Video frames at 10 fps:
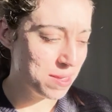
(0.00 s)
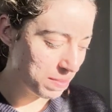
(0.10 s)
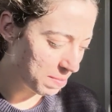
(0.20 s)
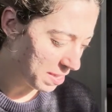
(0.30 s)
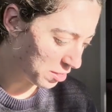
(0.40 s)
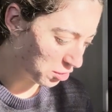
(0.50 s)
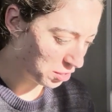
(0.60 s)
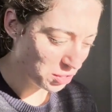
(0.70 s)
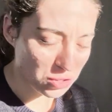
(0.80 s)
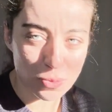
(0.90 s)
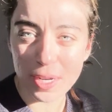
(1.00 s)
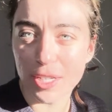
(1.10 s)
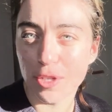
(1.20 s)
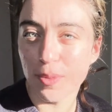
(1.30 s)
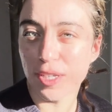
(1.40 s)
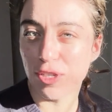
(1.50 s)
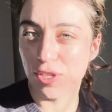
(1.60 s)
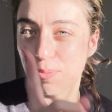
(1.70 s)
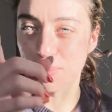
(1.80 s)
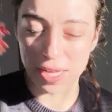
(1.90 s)
Maybe I should switch
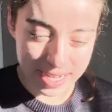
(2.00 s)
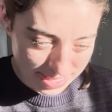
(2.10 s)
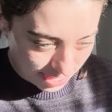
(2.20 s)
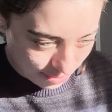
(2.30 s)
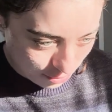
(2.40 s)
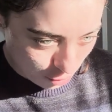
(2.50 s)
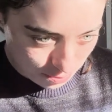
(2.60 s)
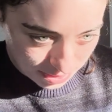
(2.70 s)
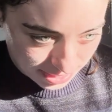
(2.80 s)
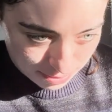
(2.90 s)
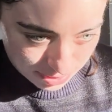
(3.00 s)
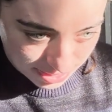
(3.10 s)
which blinds I have open. Give me a